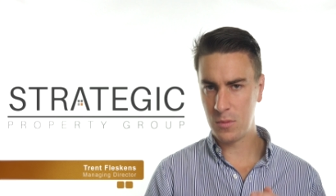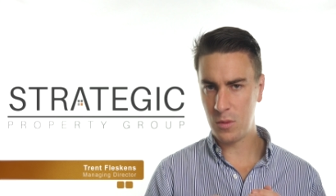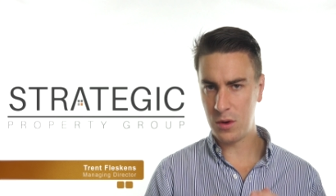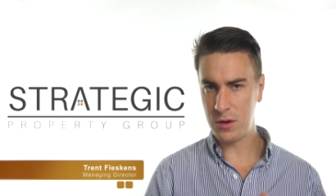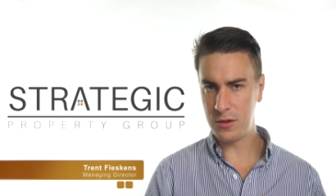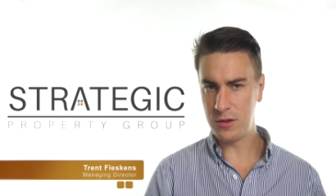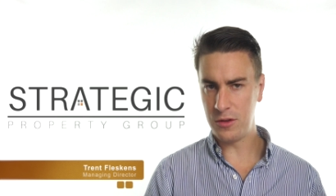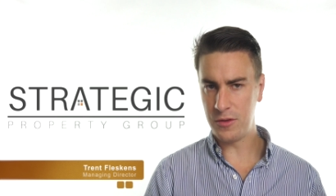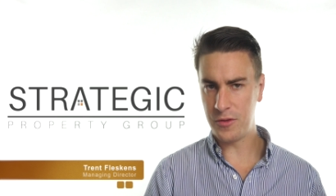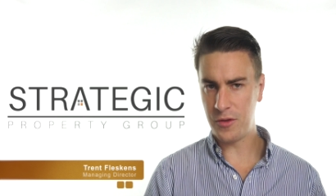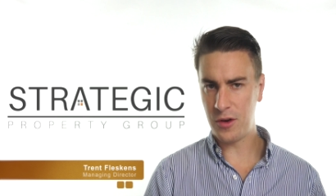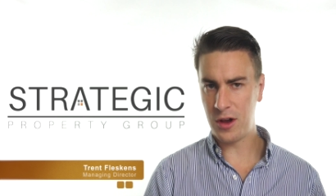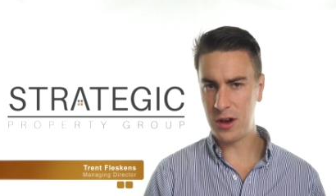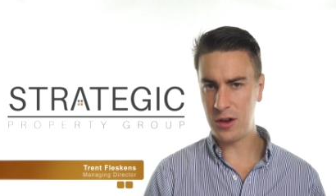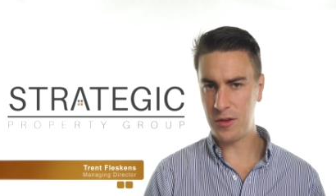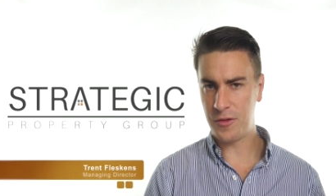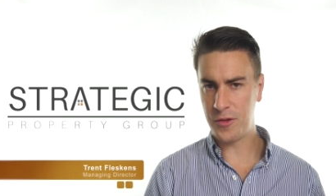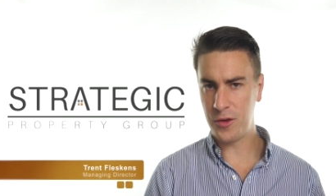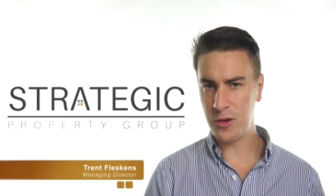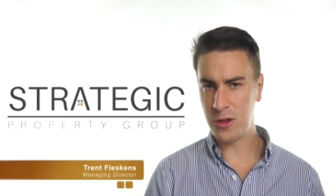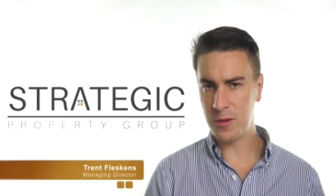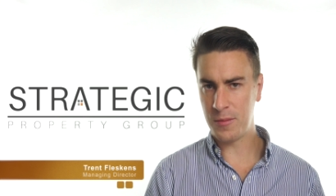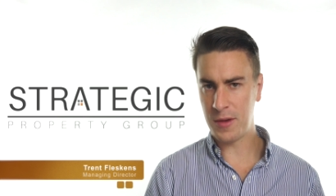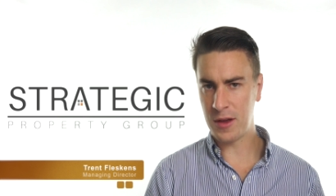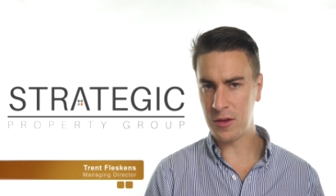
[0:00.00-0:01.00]
Once you find a
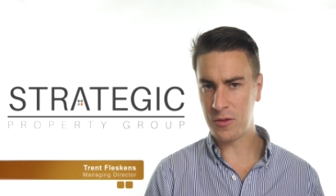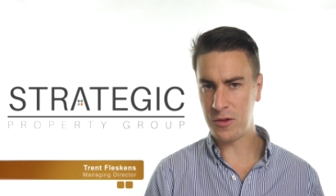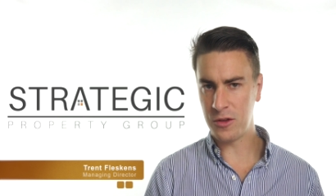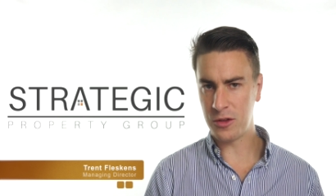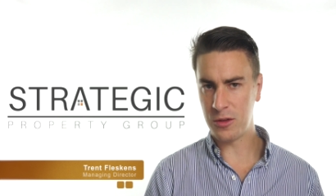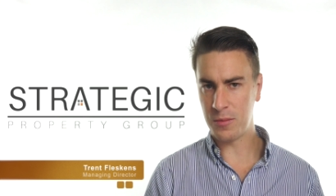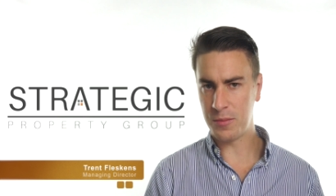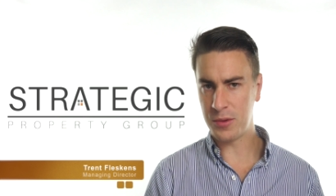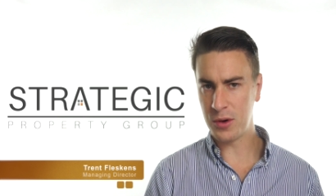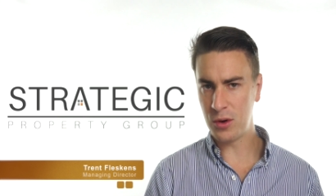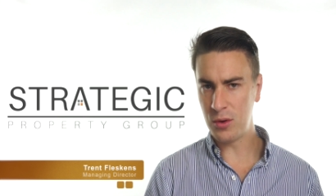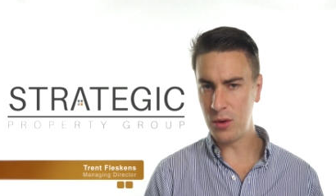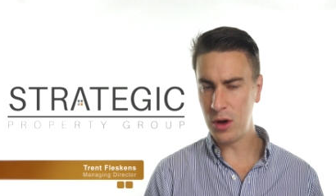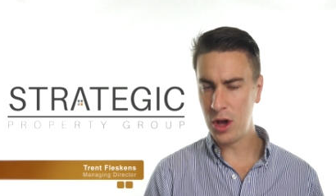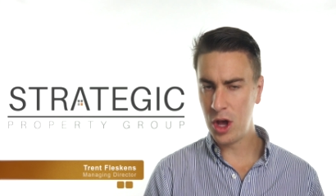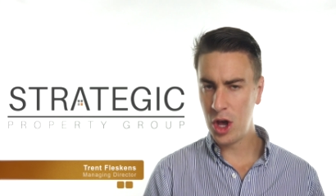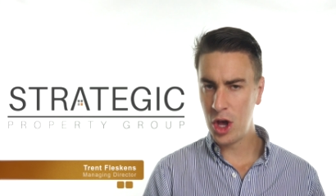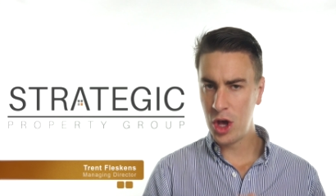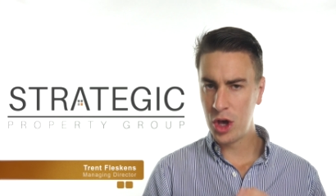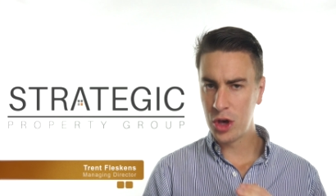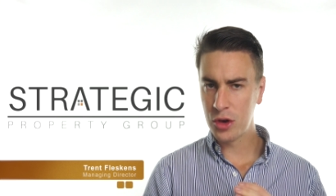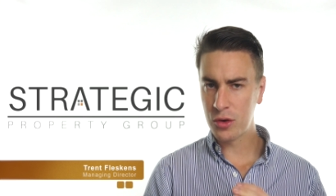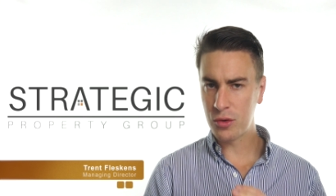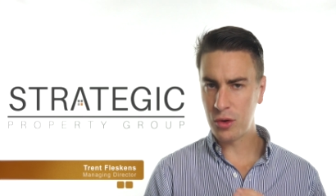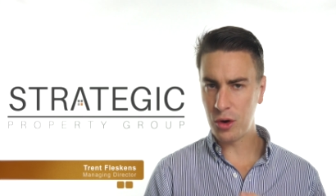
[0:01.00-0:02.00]
few that may fit the bill,
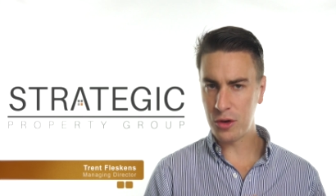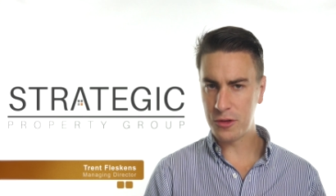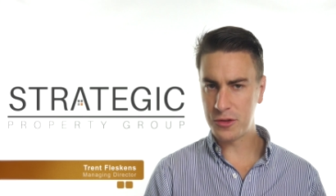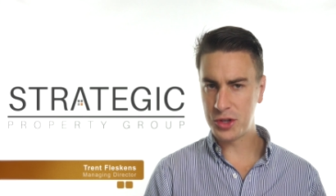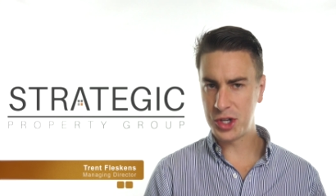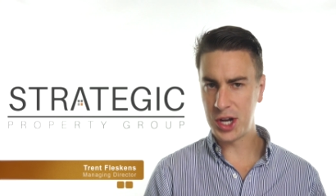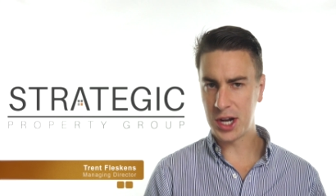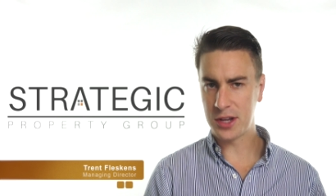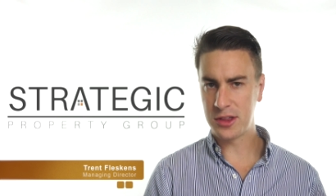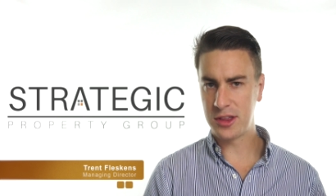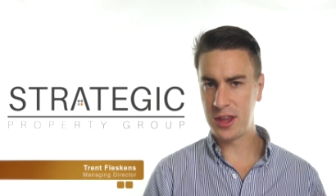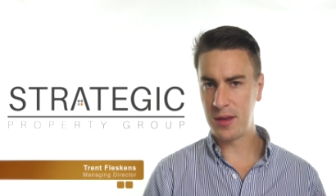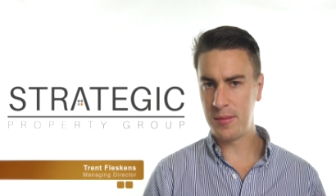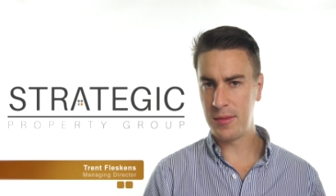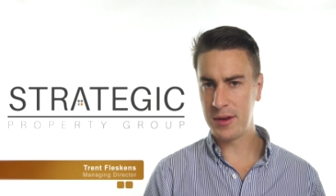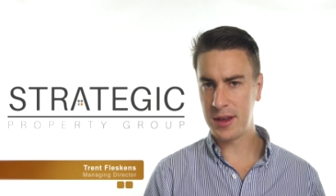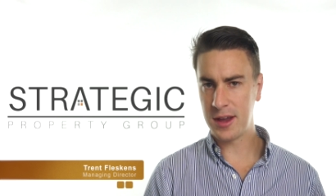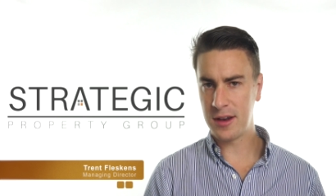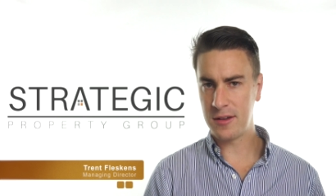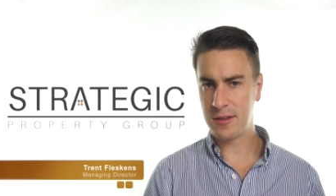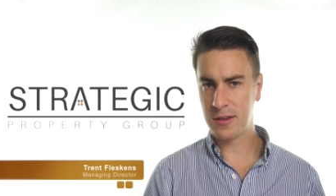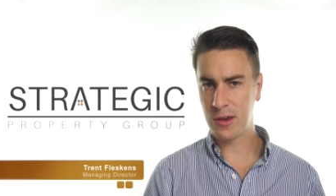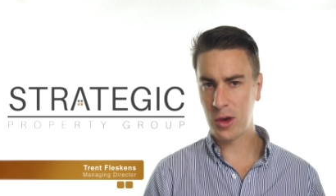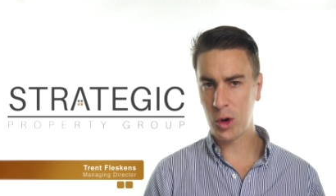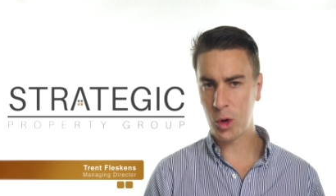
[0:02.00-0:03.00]
cross-check them
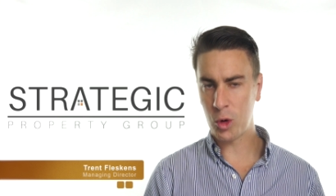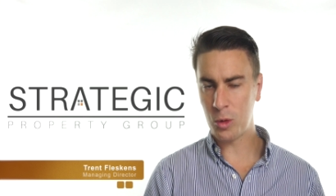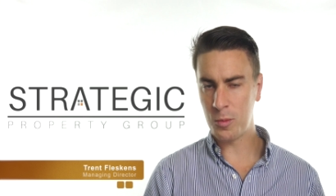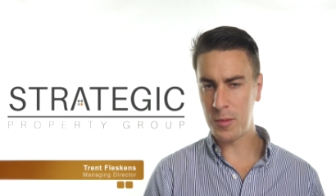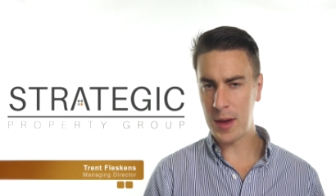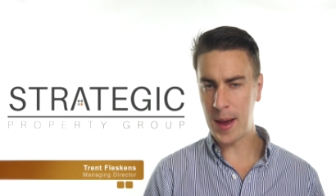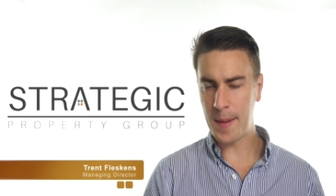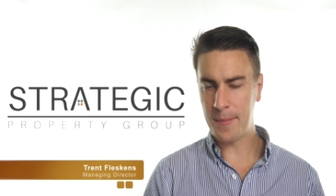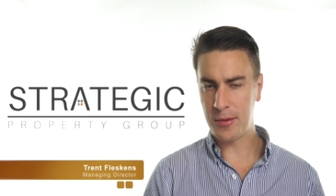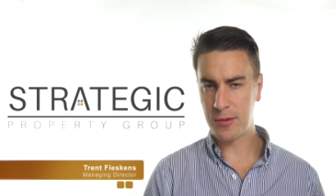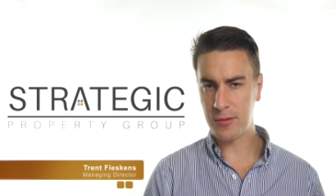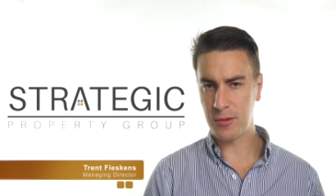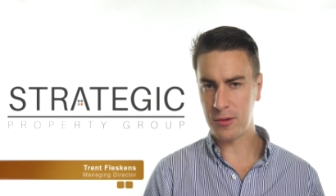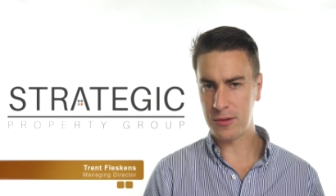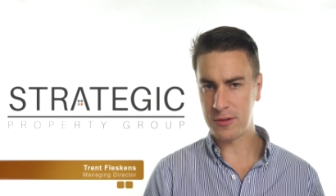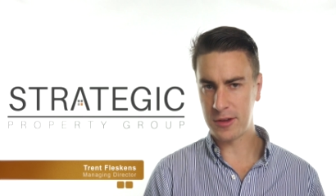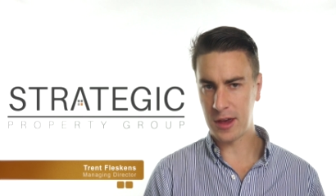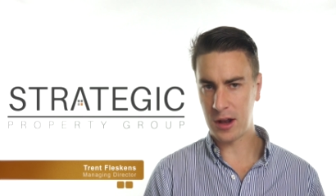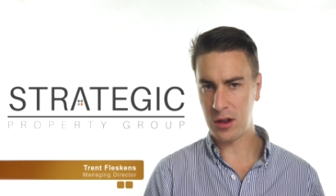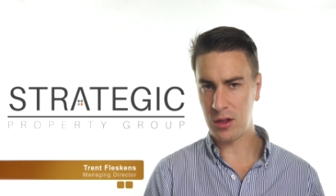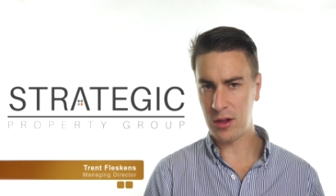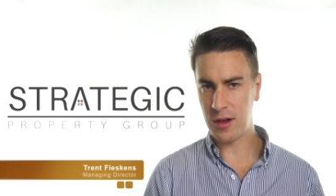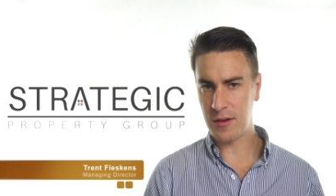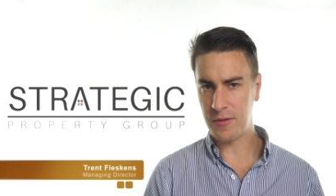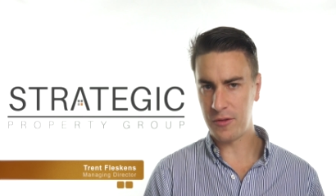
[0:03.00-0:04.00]
against Google Maps for a
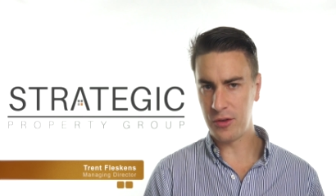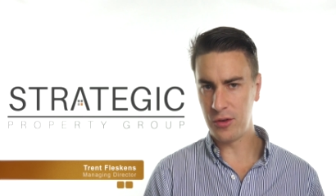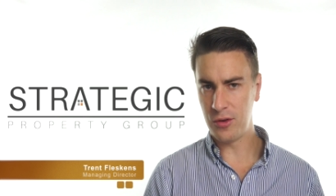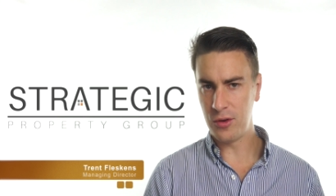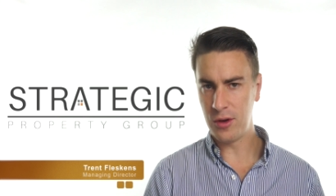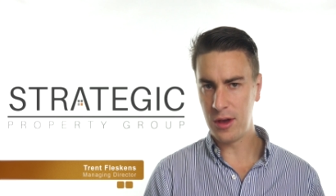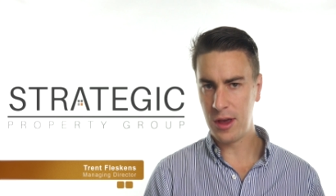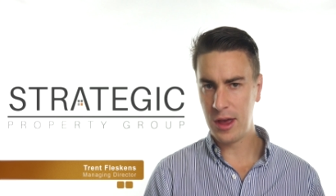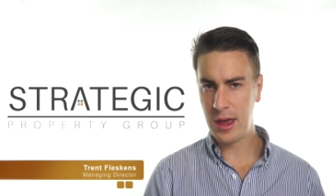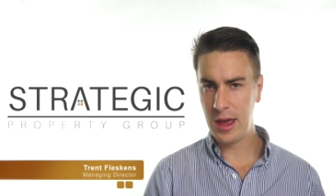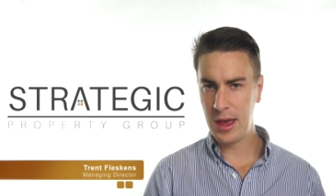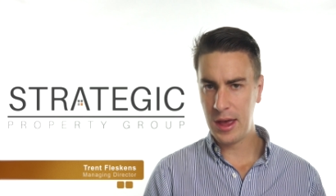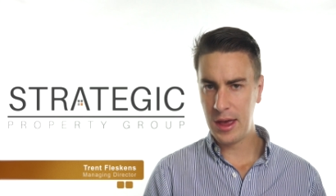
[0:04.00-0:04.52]
satellite view,